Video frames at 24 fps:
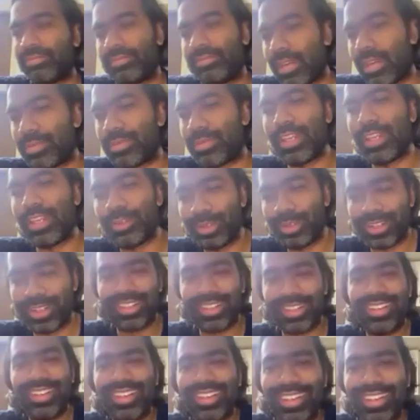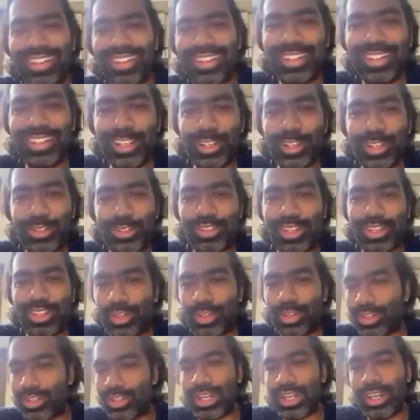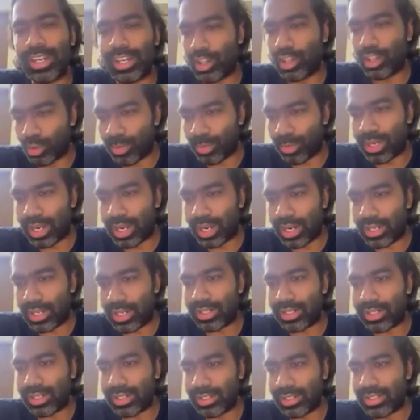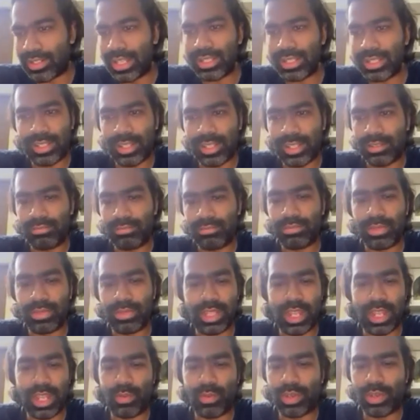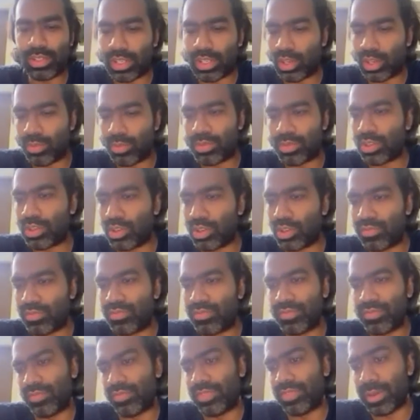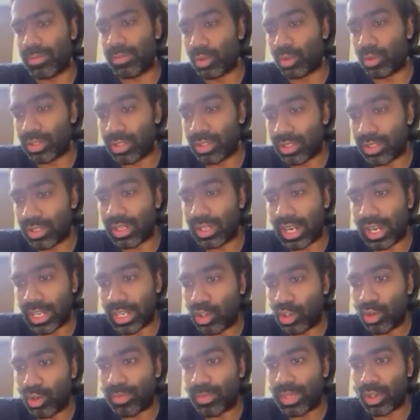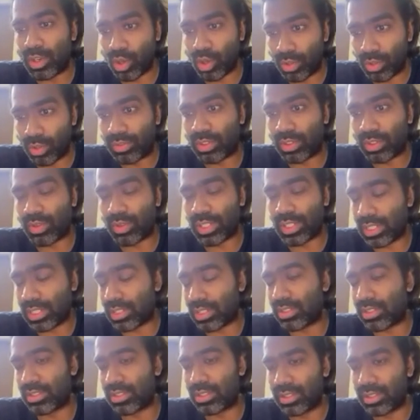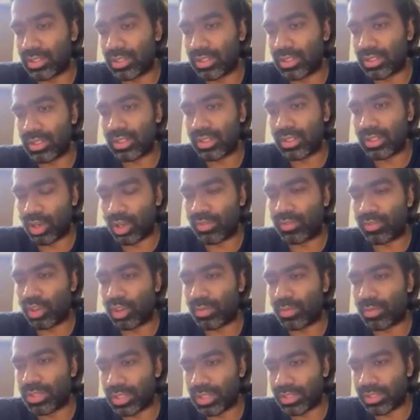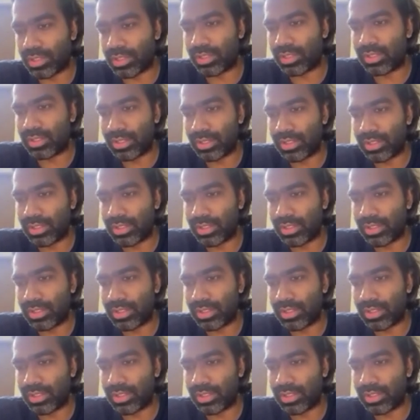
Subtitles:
Absolutely. So it was related to rheumatoid arthritis. They say there was an option of fibrosis and honeycombing in one of the questions, one of the options.